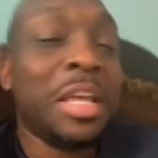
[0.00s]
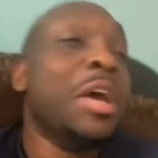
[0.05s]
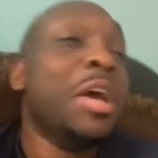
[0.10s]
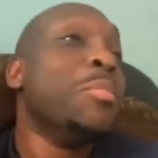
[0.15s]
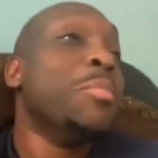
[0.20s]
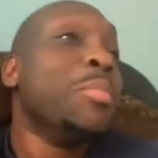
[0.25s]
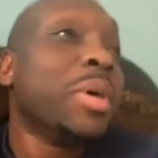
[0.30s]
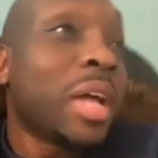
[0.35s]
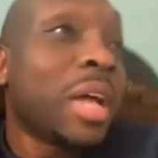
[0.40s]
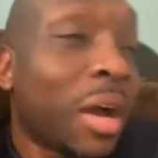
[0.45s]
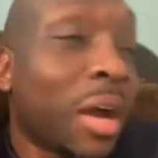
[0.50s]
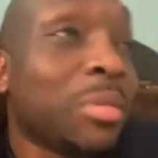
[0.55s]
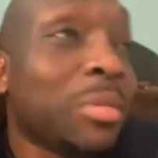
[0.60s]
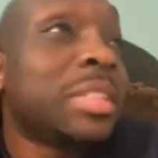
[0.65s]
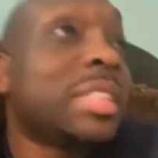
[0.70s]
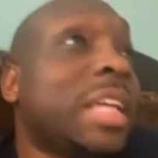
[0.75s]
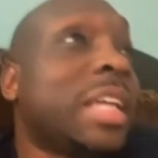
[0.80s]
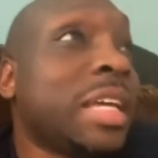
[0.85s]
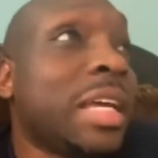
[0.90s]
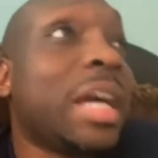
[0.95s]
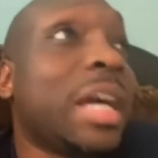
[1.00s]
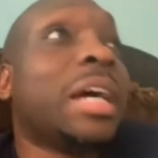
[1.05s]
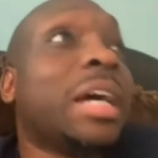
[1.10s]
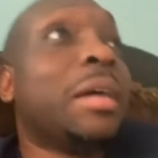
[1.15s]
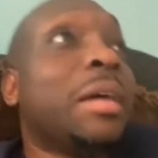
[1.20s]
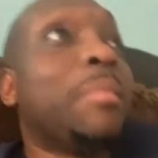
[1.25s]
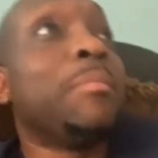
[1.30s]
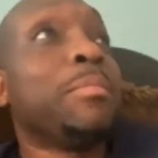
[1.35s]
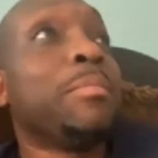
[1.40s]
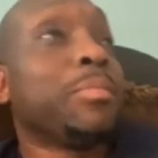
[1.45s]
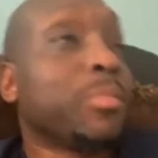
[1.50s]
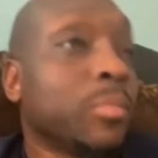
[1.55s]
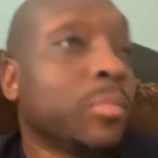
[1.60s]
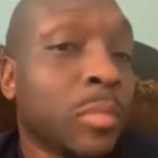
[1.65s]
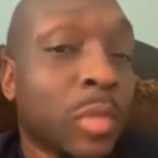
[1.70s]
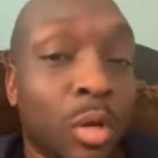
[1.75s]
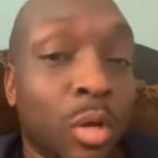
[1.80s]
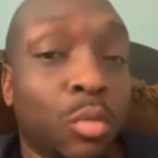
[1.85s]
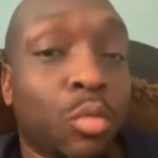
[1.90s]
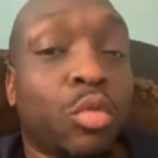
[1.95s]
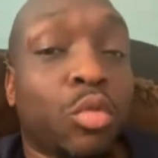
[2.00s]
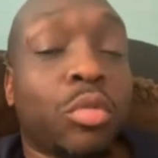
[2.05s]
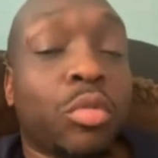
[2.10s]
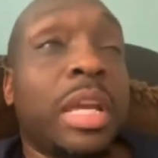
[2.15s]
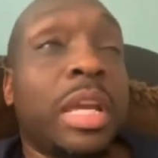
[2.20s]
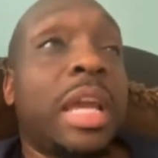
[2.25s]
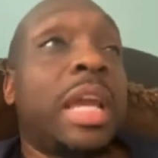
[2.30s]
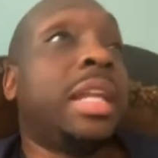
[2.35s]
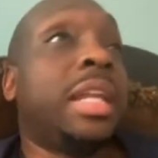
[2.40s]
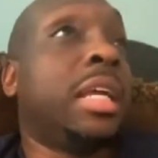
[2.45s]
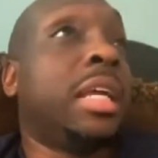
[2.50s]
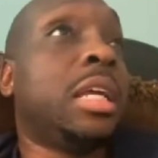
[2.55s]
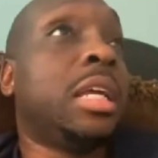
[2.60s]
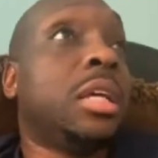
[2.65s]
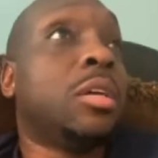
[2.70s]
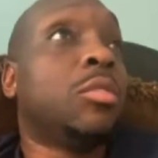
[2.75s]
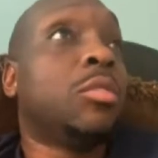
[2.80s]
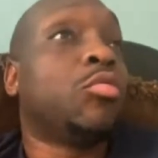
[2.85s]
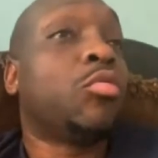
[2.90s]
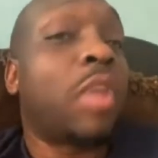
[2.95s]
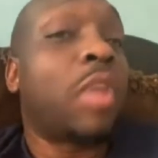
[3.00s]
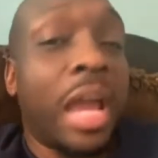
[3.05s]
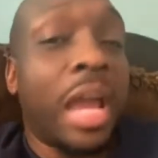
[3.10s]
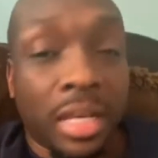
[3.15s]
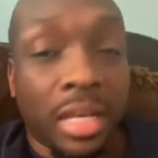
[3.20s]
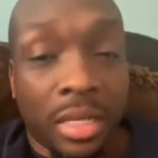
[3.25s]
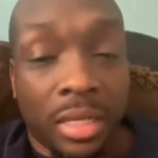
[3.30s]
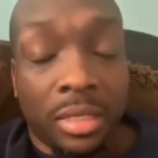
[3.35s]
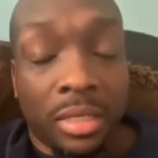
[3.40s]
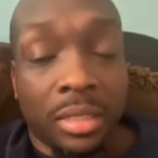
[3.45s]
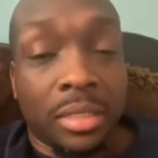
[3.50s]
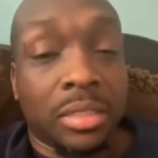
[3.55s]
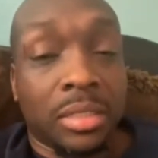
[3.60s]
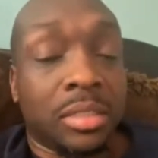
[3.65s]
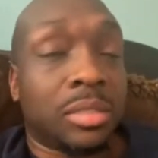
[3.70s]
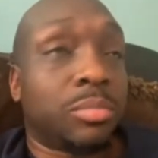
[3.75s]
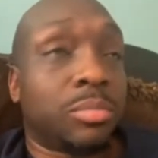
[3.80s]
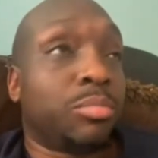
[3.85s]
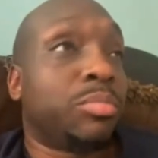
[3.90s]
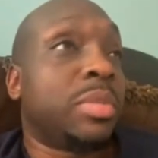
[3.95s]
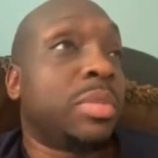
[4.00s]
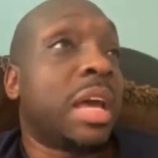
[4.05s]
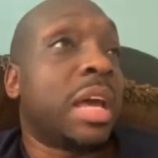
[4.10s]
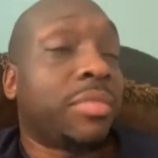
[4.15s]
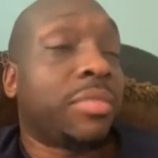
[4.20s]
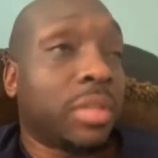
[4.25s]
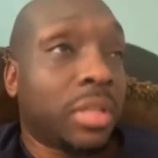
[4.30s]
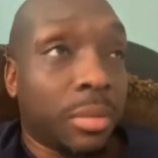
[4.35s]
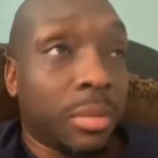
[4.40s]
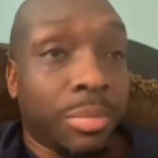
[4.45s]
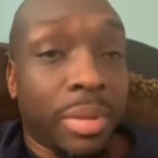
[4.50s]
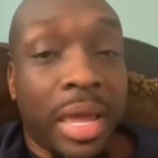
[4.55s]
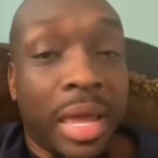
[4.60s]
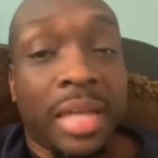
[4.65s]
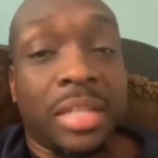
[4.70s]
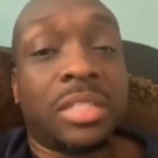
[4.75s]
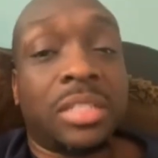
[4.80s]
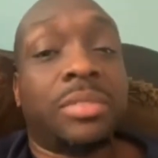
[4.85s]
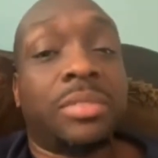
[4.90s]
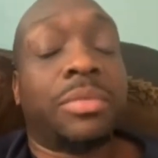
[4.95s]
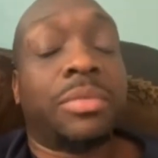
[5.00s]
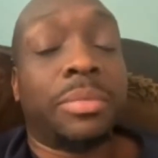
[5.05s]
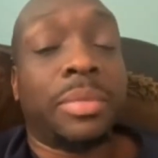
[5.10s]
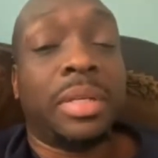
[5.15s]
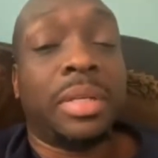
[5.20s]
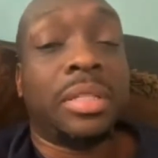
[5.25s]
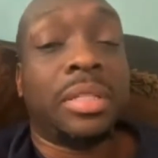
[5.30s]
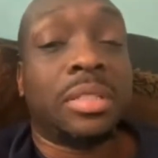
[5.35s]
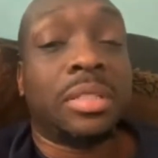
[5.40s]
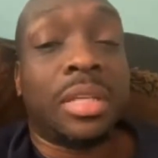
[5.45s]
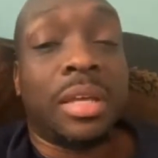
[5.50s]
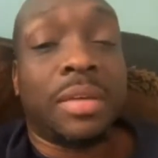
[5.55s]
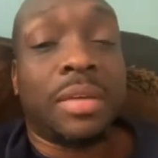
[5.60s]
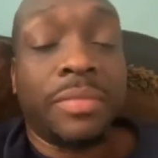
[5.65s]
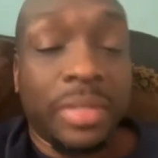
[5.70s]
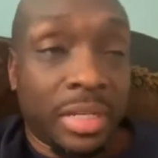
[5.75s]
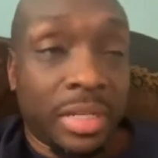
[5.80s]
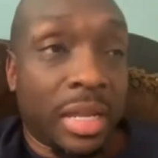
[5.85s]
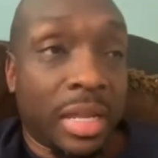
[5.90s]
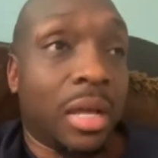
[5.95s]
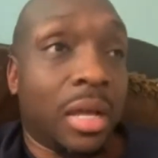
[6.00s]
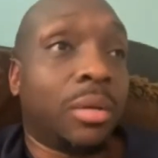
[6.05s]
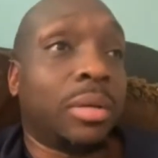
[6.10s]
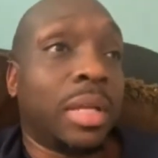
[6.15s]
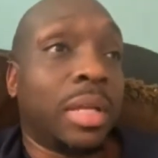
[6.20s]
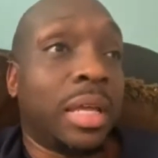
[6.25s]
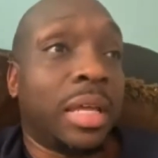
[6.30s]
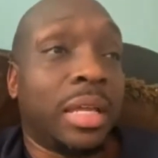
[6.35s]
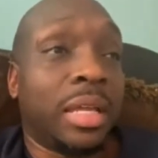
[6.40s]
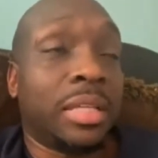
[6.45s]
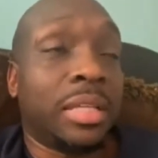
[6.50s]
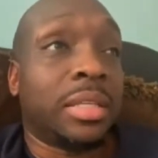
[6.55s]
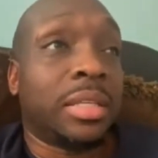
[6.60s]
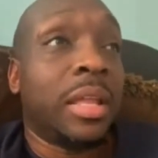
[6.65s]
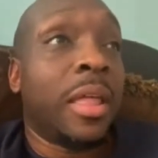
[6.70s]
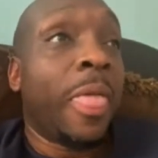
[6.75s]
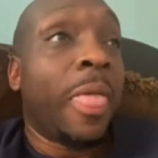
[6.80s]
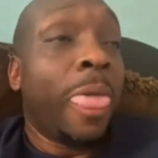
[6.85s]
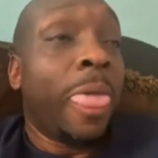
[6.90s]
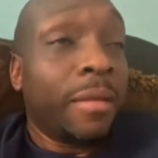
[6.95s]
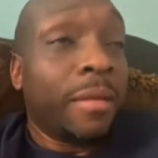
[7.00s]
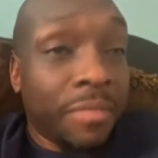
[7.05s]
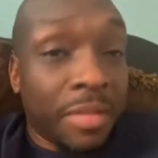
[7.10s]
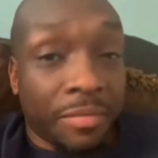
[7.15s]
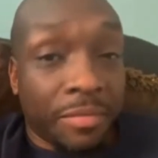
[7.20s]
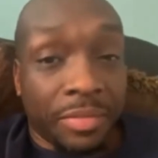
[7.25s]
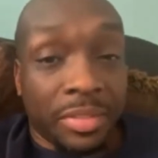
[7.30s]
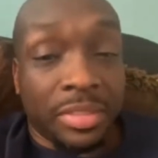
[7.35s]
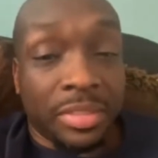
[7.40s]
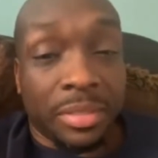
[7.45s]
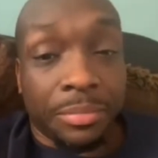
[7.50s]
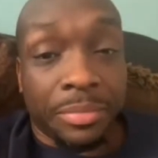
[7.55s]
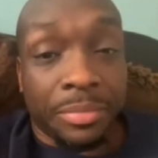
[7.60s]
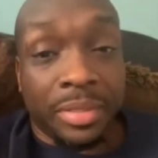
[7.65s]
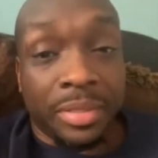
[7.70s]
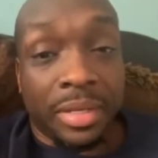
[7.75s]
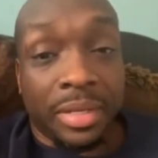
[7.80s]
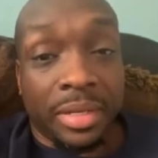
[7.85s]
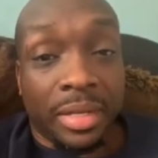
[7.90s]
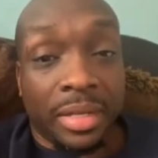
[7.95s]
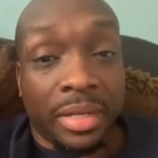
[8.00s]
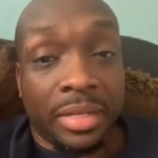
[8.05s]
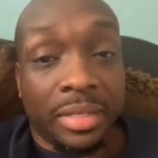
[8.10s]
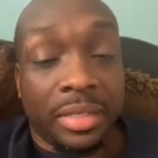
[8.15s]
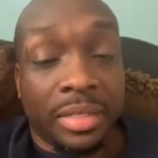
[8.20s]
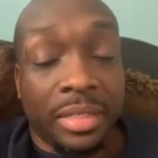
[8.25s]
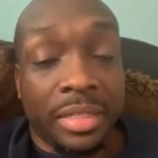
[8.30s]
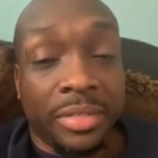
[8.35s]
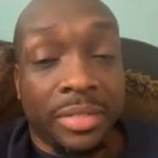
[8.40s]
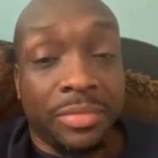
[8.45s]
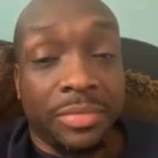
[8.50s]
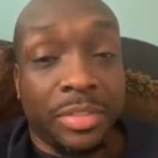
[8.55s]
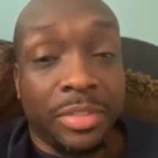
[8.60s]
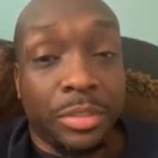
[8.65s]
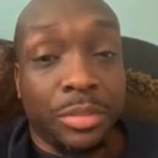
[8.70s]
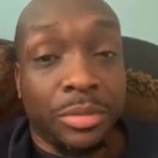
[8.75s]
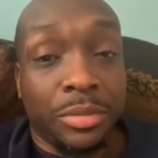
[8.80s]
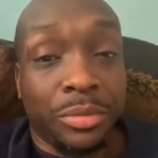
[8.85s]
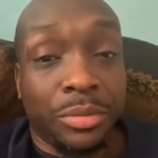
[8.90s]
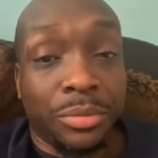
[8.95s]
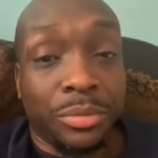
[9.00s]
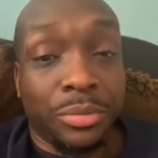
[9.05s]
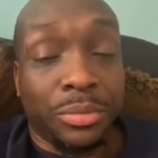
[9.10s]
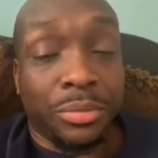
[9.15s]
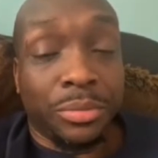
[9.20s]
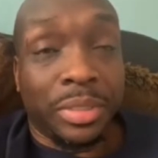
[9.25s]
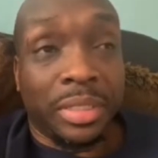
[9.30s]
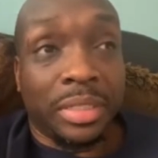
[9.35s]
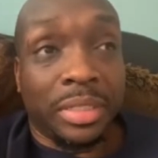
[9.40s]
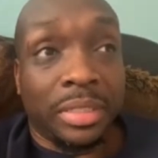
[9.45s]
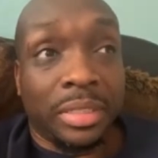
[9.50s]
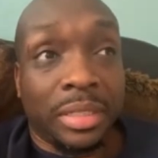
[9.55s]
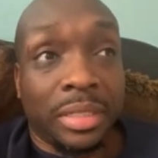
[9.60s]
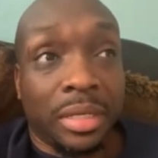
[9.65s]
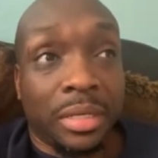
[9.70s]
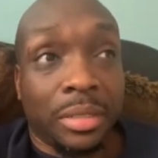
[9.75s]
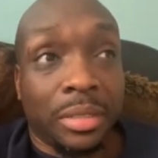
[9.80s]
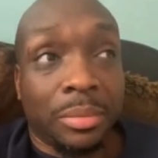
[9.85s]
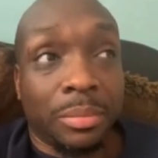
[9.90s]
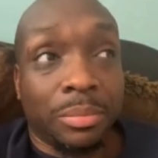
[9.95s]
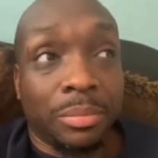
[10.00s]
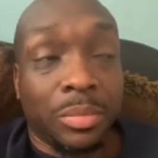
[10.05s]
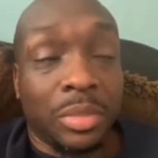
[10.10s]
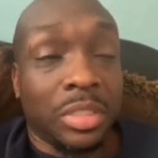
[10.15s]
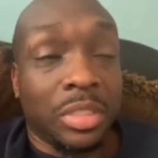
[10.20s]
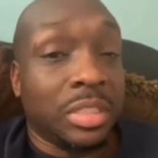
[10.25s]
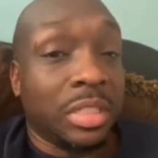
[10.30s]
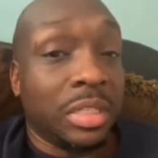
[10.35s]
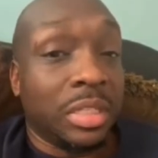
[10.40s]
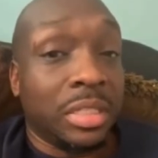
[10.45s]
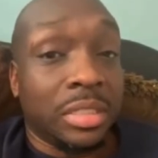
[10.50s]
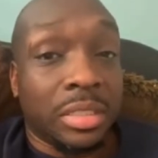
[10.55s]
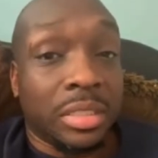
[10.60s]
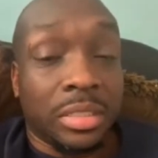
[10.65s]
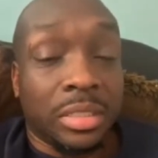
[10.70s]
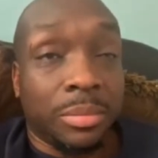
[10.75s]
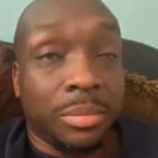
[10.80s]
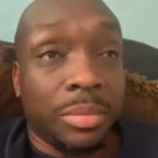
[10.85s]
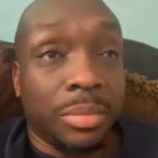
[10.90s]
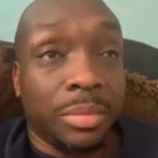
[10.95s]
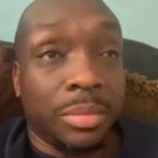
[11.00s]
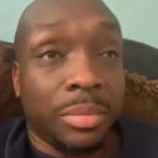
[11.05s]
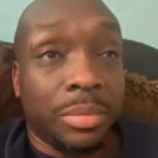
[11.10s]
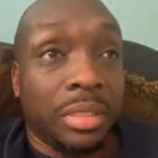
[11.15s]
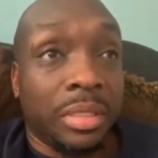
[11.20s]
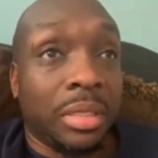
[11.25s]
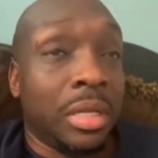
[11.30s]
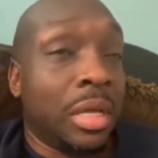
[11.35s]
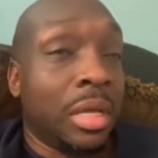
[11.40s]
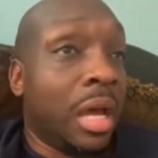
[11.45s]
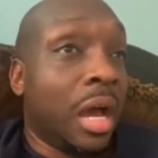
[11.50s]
But I would say creating and writing is definitely a passion for me. It's definitely an outlet. It's definitely something I live to do, and it's easy to me.